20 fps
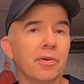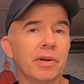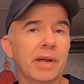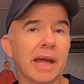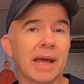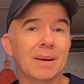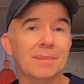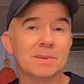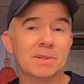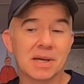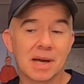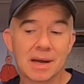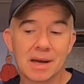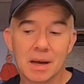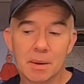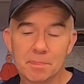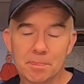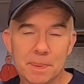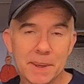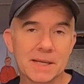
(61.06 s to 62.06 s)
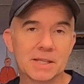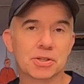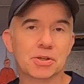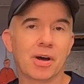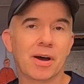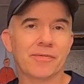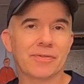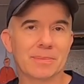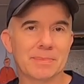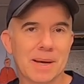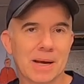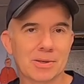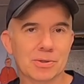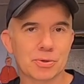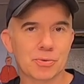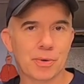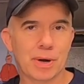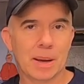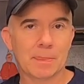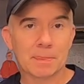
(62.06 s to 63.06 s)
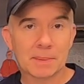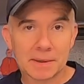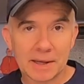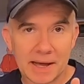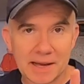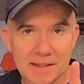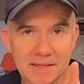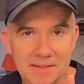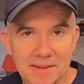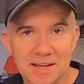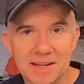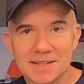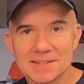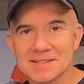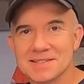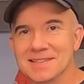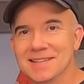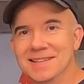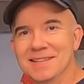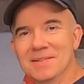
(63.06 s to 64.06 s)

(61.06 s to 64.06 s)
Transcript: games based off a of Mousetrap, like this.